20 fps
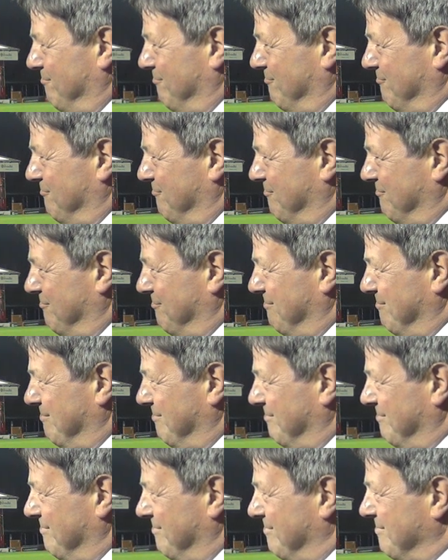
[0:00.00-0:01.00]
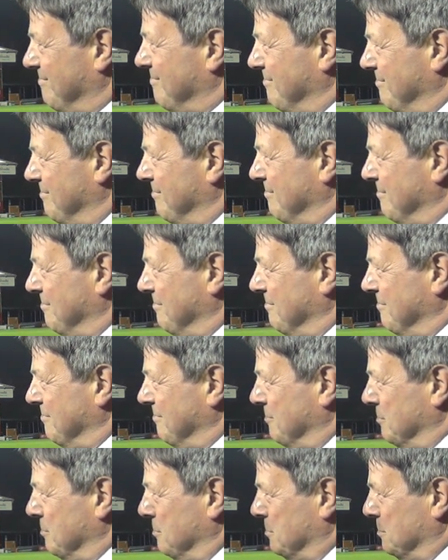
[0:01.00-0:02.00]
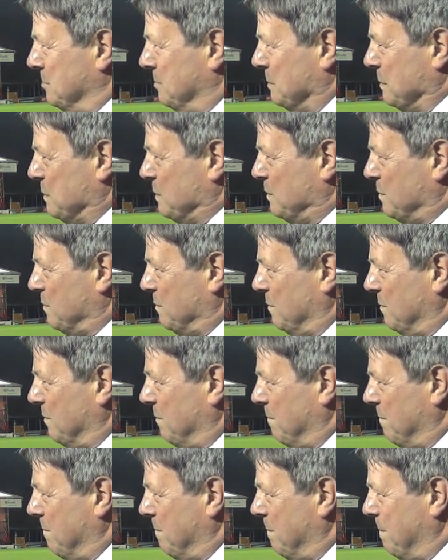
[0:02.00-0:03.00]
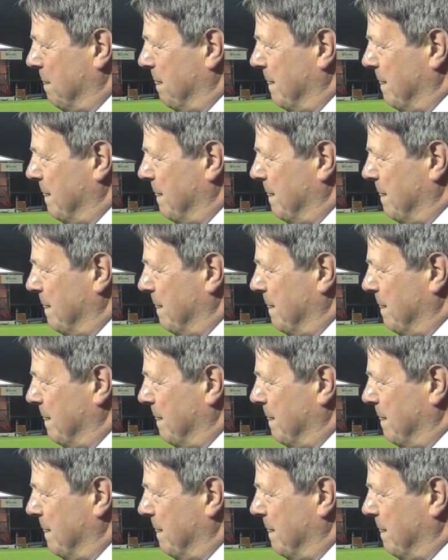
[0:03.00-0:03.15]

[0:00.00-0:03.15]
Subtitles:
(not speaking)